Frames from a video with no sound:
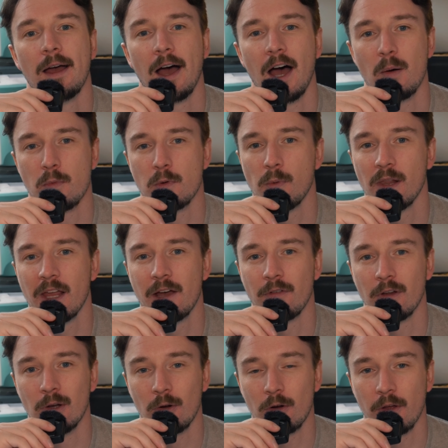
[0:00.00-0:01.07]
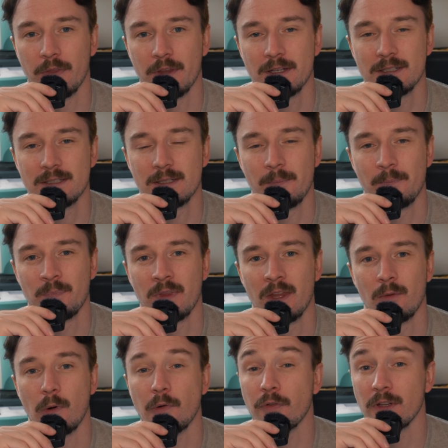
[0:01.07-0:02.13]
And we will have a look on this
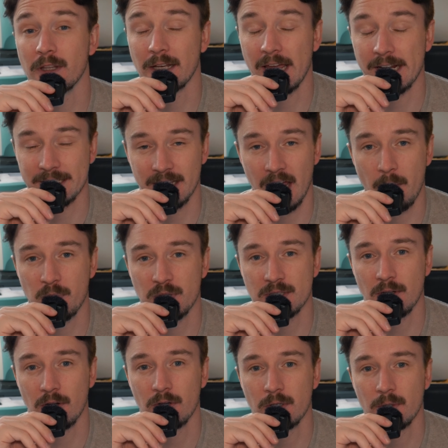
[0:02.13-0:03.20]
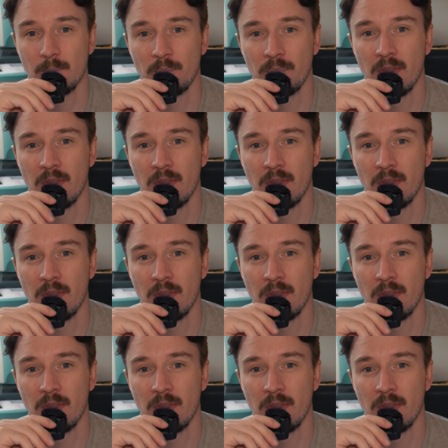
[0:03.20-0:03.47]
within the next episode,